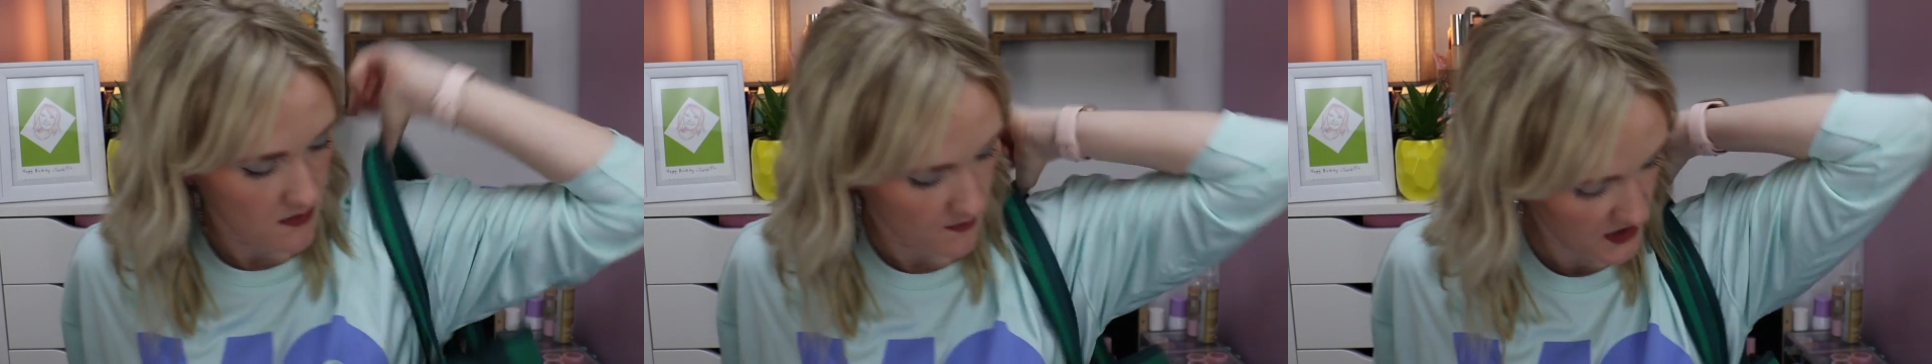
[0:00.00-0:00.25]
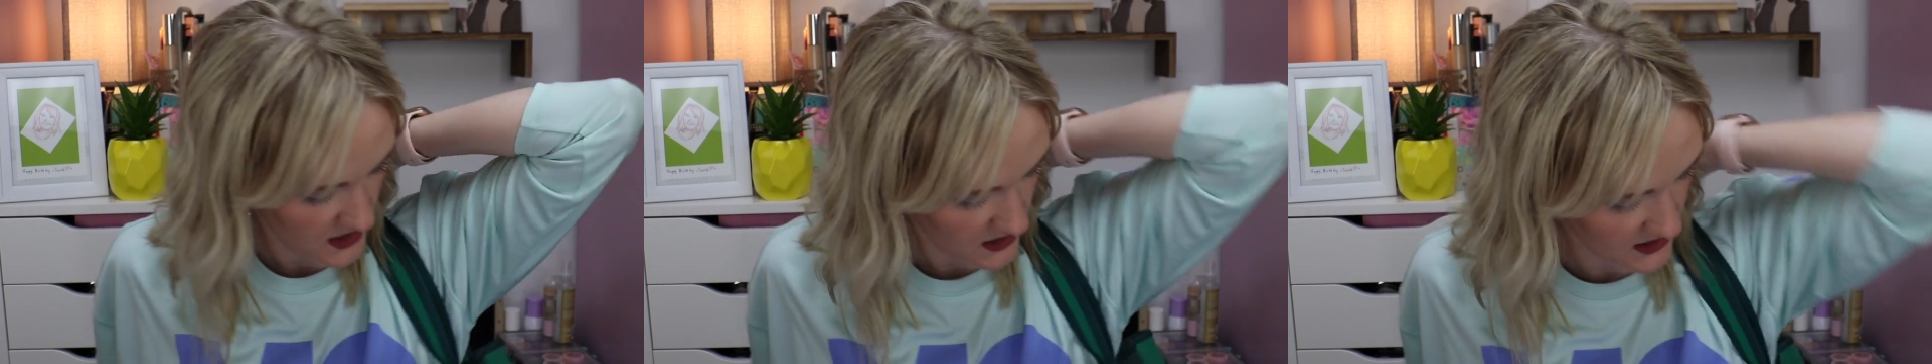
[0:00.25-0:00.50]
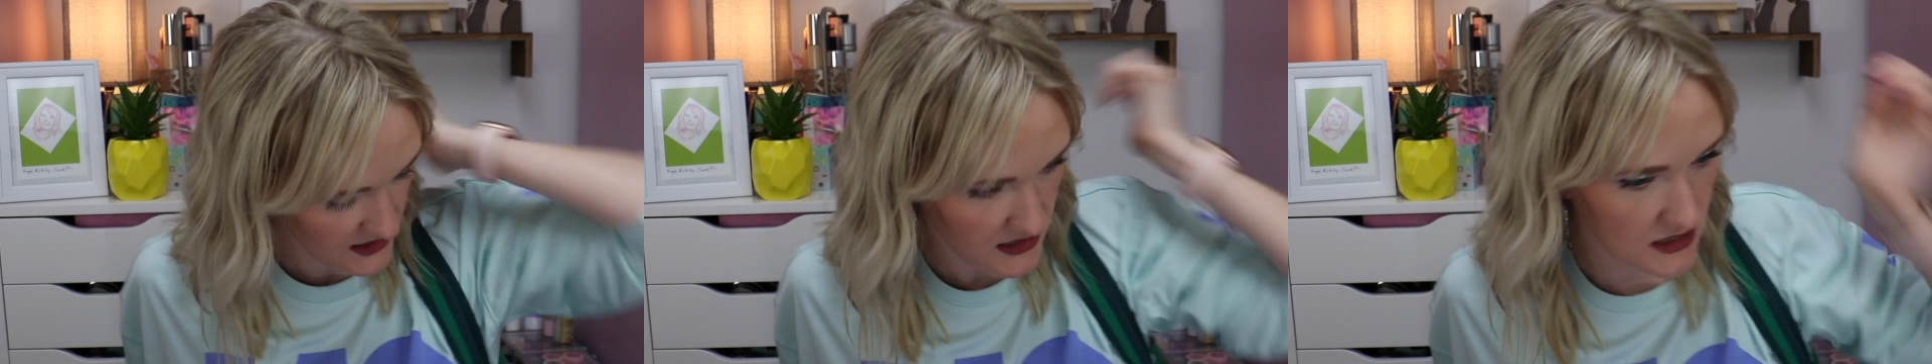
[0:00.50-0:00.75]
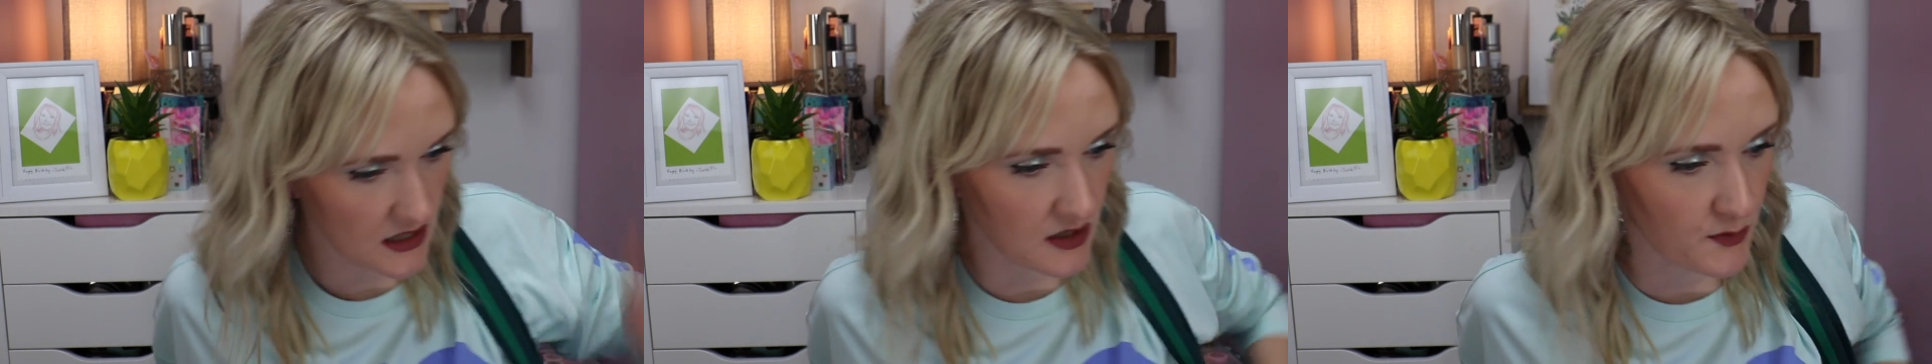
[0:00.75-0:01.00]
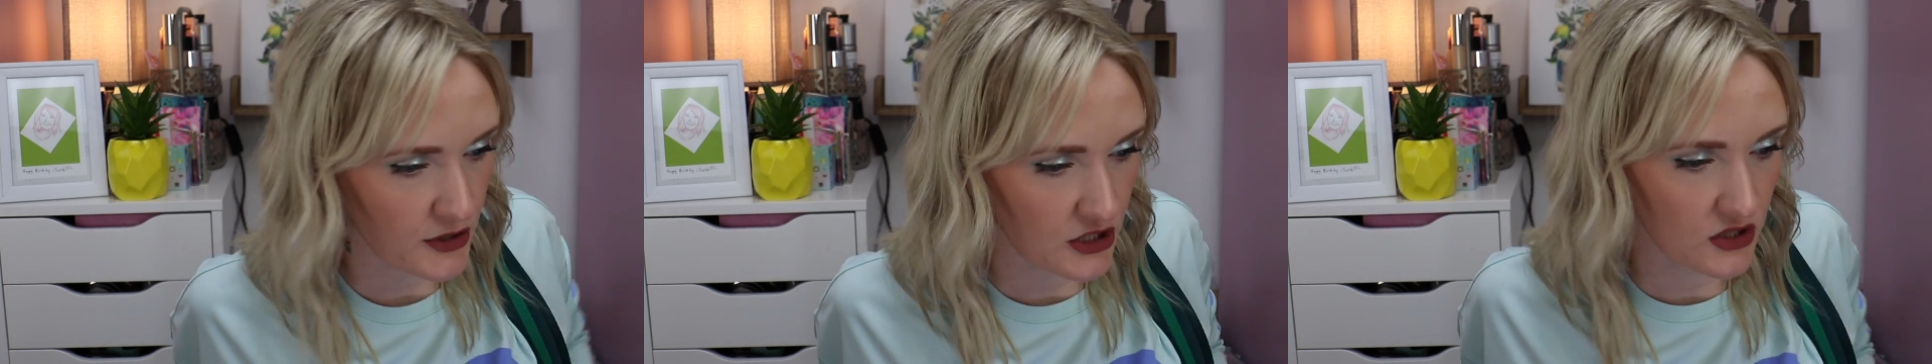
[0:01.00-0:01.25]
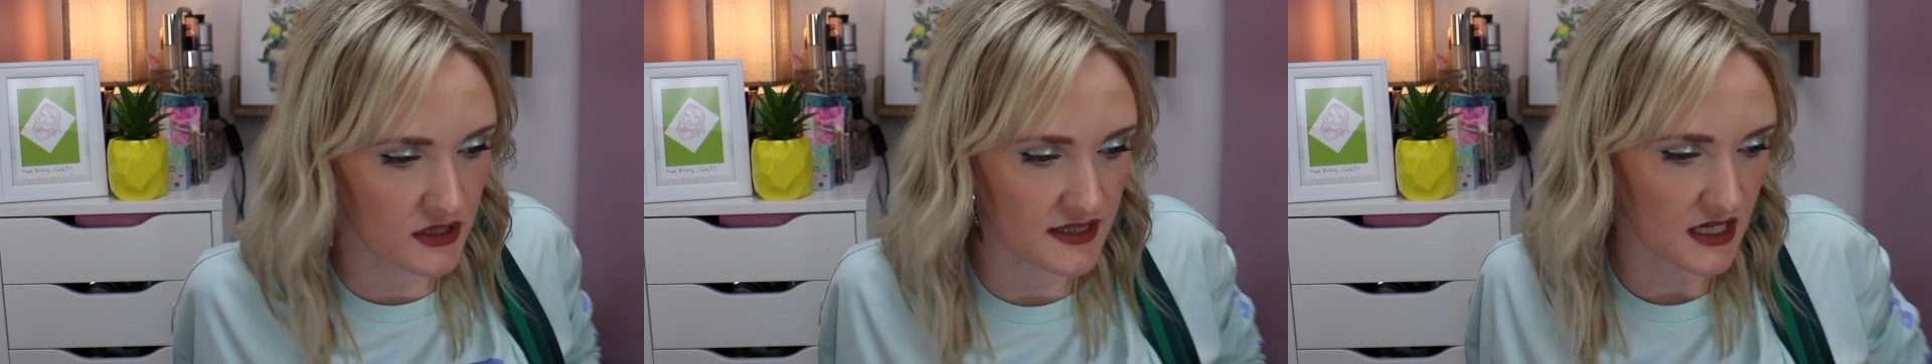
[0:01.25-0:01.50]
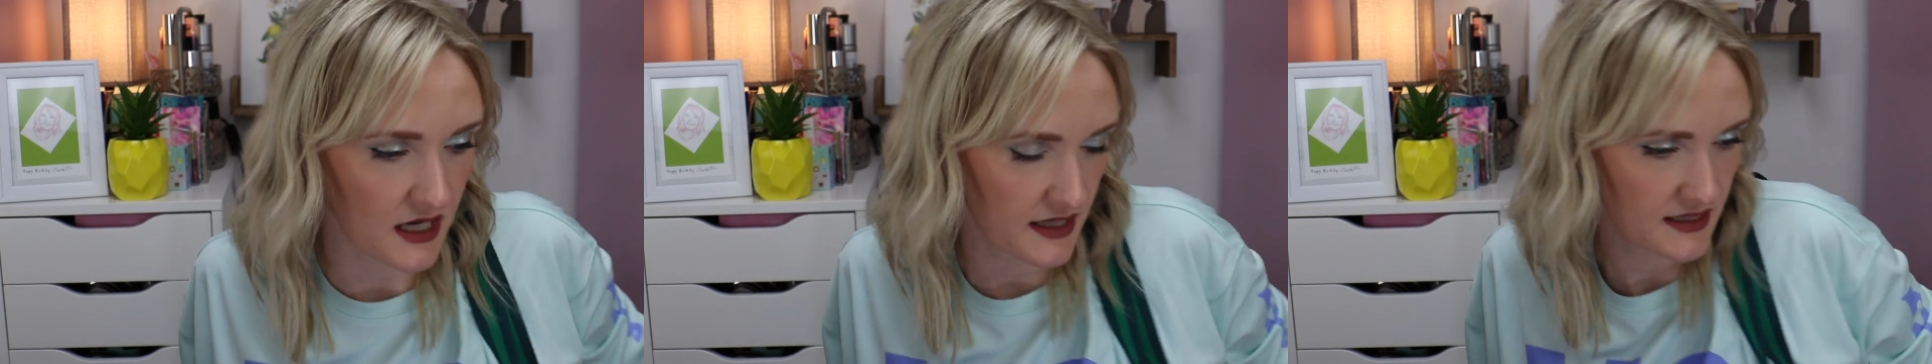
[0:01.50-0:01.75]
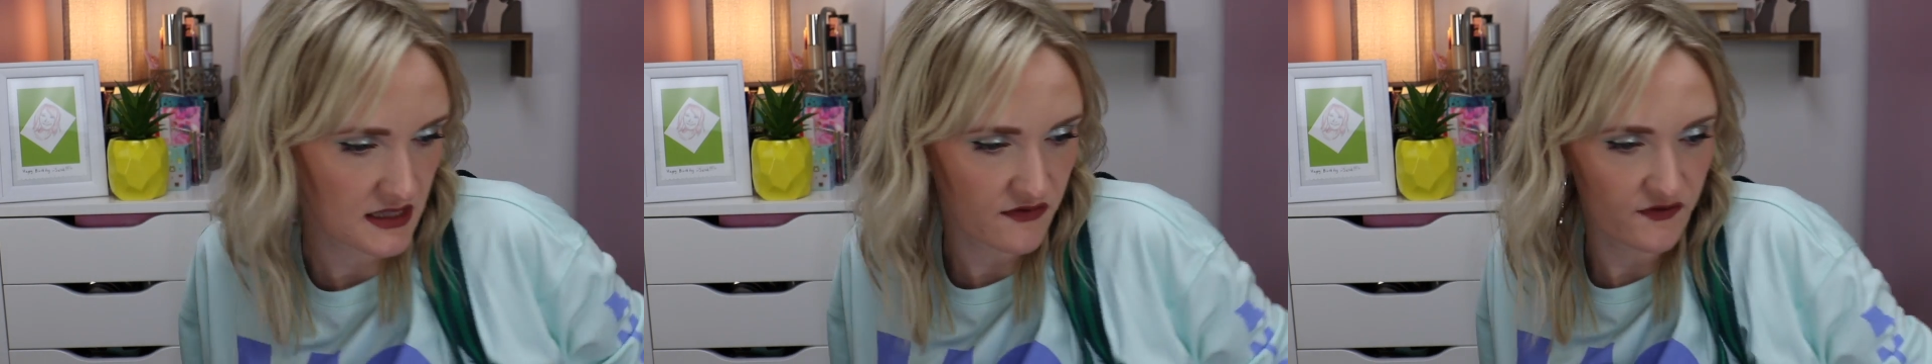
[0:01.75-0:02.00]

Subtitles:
But this is a pretty good size to